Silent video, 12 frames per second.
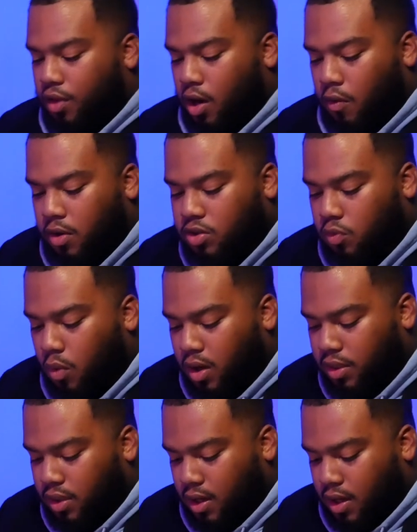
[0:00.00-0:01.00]
there was
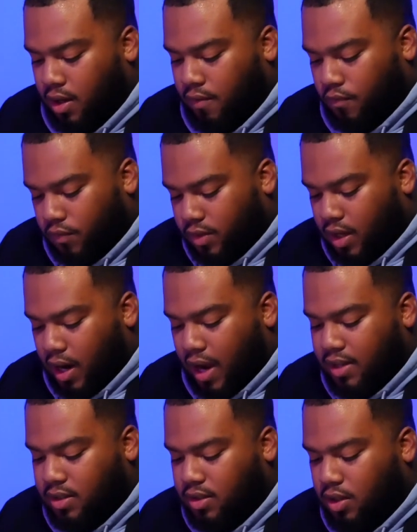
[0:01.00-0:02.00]
one thing that
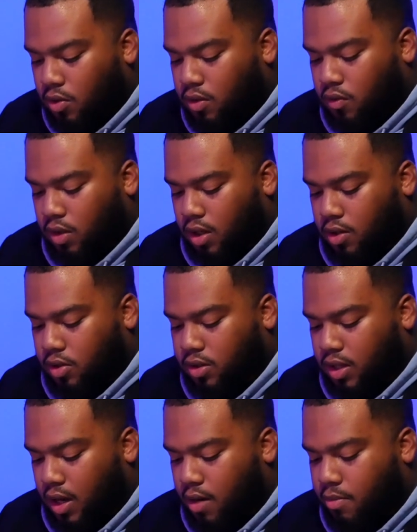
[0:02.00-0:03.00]
I still don't
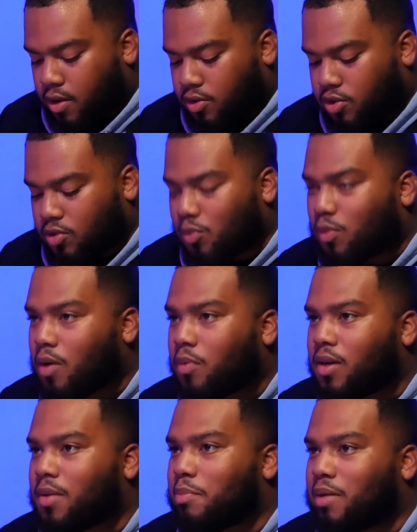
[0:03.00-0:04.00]
understand about you, what
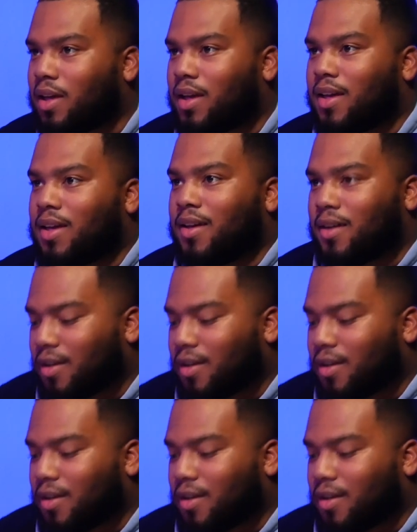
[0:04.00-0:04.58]
would it be?